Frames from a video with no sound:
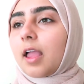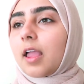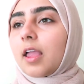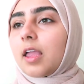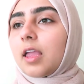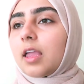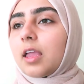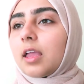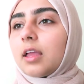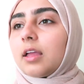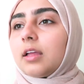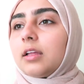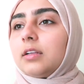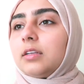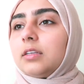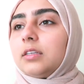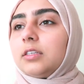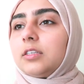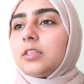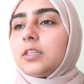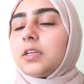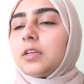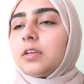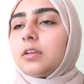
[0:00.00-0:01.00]

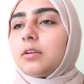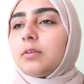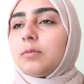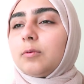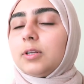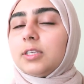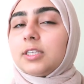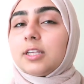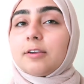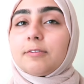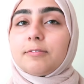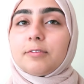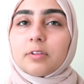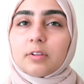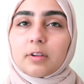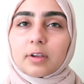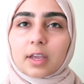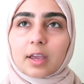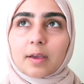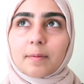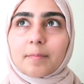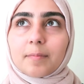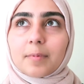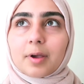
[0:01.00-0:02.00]
And what is it? If you
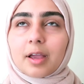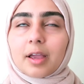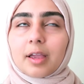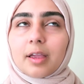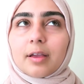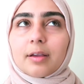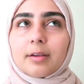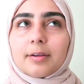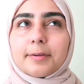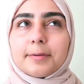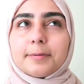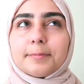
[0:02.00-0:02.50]
look at my